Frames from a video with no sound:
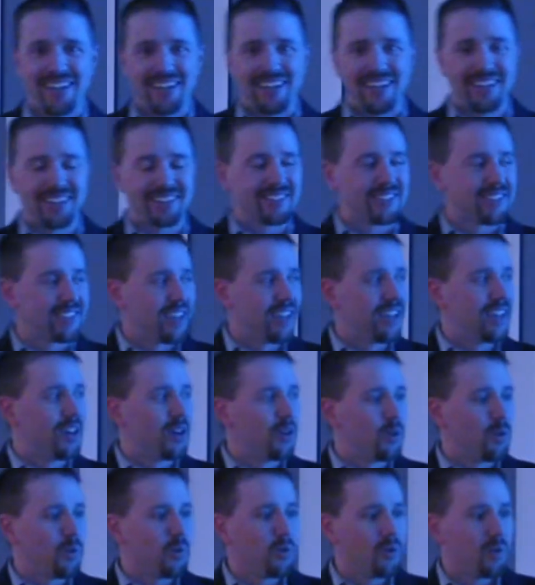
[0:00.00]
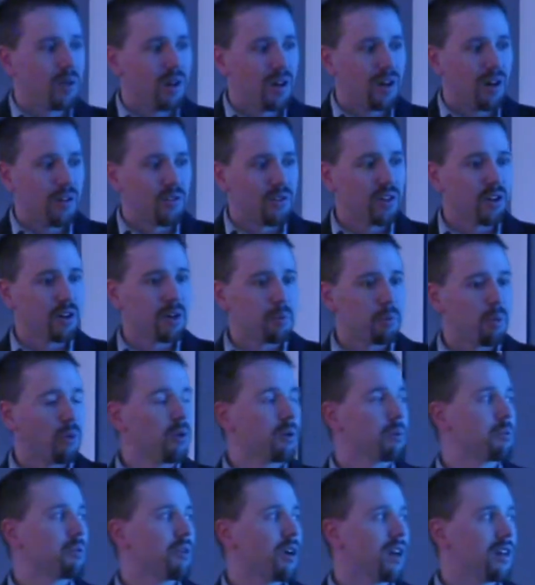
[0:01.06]
It's a very
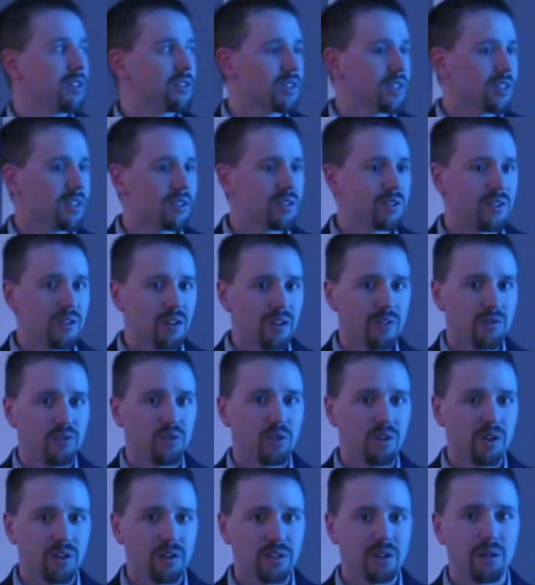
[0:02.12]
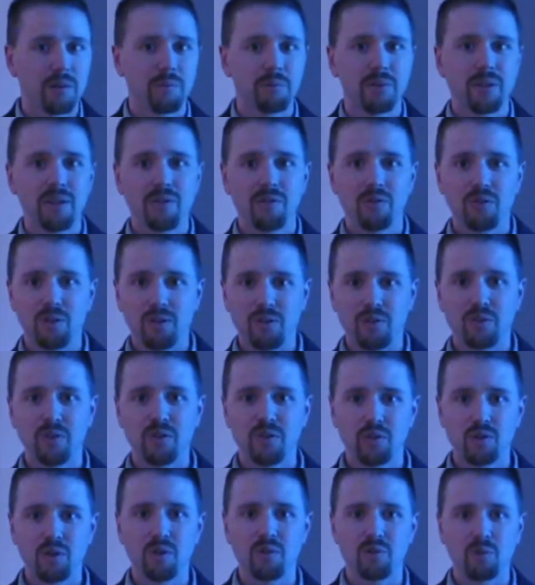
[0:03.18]
important project for our company, for the
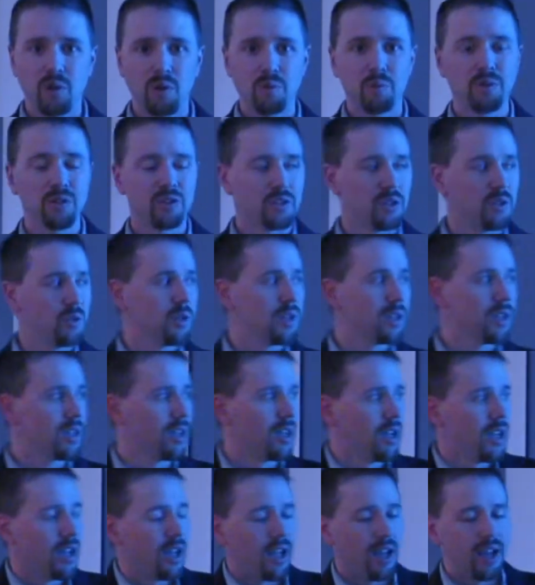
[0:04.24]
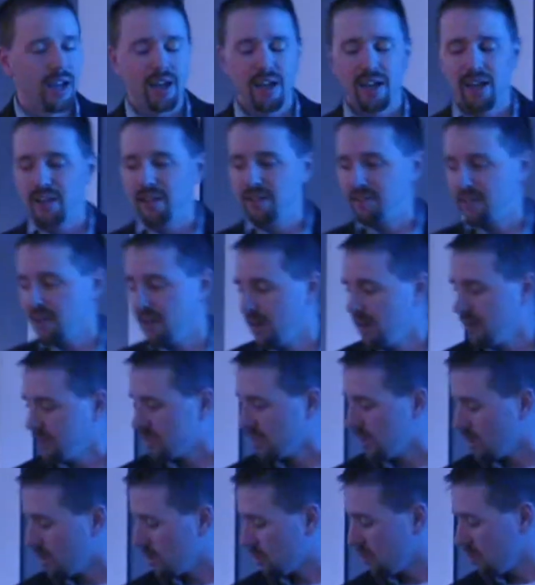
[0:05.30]
future of what we're doing, and I'll
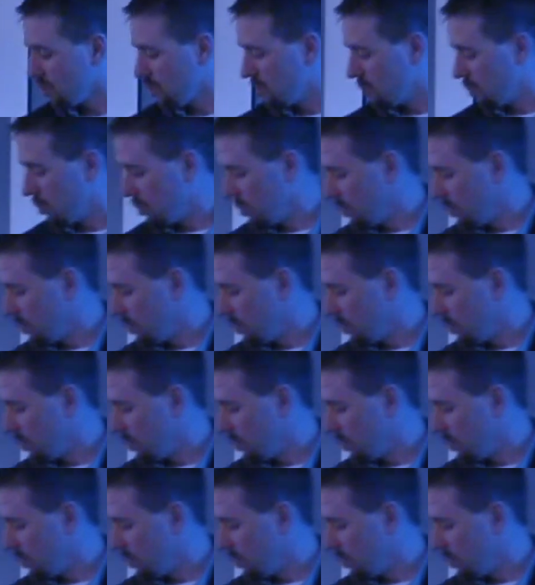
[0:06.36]
take you through